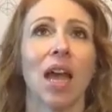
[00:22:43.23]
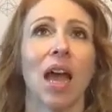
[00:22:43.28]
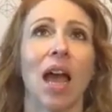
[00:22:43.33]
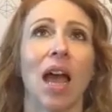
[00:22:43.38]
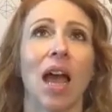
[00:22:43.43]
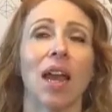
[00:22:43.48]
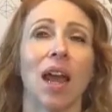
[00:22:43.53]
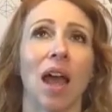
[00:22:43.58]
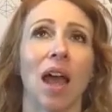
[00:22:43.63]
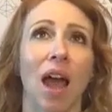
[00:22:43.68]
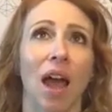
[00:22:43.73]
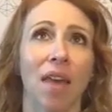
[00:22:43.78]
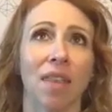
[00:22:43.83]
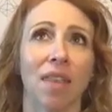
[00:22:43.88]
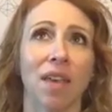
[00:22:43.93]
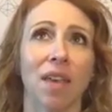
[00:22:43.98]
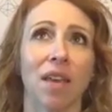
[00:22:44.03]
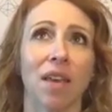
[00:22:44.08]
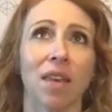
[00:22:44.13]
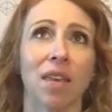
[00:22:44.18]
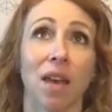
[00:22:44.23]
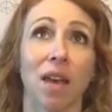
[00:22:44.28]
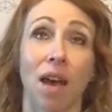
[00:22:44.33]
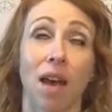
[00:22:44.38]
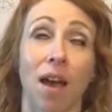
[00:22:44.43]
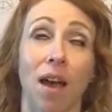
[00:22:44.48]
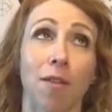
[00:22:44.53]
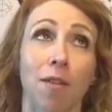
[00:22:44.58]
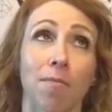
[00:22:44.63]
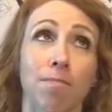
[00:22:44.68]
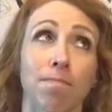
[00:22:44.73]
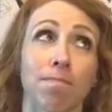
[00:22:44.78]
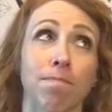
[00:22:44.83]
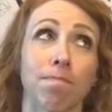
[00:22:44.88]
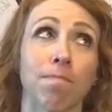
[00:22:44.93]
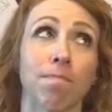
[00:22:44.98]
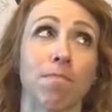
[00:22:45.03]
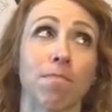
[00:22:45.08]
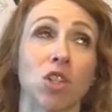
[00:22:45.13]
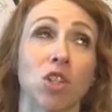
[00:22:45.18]
And I think
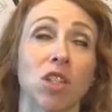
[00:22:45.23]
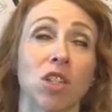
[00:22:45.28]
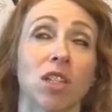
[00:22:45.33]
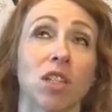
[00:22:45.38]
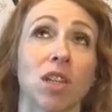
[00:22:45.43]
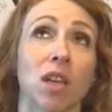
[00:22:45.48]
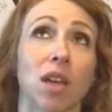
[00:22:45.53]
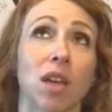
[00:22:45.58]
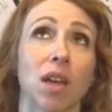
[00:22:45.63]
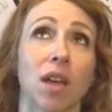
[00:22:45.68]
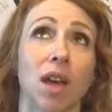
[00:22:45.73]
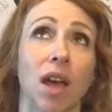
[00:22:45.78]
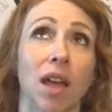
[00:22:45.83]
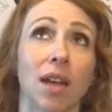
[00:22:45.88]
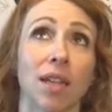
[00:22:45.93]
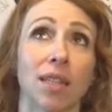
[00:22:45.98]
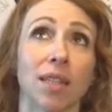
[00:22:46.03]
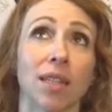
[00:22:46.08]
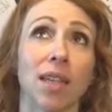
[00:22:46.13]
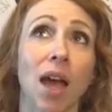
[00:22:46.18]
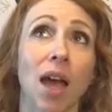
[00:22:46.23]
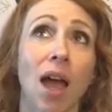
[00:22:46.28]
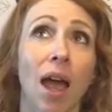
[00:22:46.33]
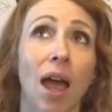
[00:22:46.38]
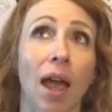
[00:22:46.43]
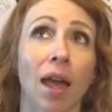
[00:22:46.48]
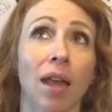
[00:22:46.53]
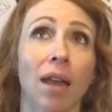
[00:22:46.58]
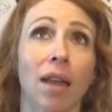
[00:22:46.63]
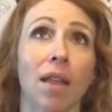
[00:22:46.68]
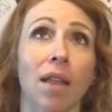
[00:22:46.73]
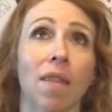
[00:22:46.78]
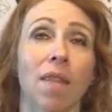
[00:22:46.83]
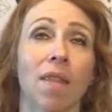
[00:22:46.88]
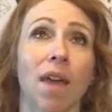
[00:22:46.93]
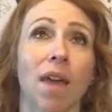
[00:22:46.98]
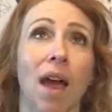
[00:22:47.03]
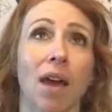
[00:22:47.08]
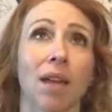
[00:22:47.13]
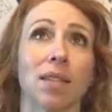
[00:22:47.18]
just as an aside,
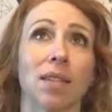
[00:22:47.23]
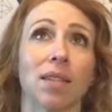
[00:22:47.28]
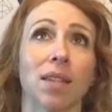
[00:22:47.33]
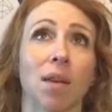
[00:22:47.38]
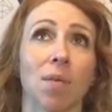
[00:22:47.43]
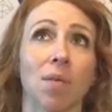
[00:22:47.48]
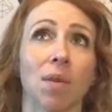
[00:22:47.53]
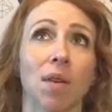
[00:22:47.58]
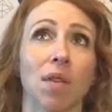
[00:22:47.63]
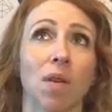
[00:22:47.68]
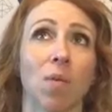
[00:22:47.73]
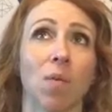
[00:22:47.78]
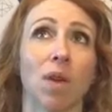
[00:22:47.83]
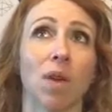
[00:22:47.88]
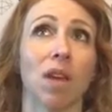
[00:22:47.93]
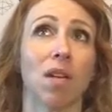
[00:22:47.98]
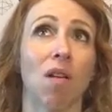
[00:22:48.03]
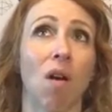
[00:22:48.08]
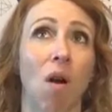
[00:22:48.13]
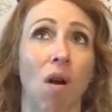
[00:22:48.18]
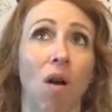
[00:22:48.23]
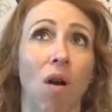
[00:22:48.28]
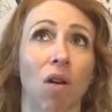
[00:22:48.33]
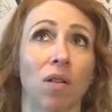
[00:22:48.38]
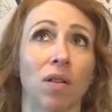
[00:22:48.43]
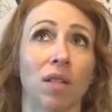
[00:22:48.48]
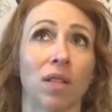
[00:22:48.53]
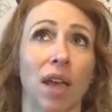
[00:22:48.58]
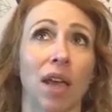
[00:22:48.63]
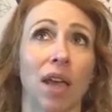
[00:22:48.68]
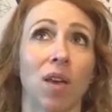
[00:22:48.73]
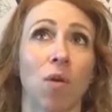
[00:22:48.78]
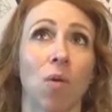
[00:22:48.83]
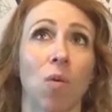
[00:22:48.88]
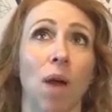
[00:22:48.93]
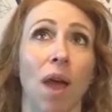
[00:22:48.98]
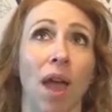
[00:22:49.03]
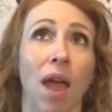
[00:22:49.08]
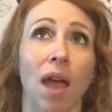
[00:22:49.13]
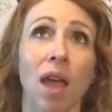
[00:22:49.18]
that's something that we can all take
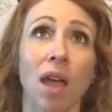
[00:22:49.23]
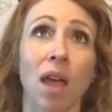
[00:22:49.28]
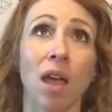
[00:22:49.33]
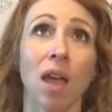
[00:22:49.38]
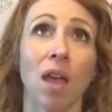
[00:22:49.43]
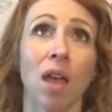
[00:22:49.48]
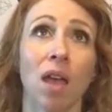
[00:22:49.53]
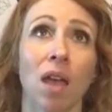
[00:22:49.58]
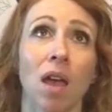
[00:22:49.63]
away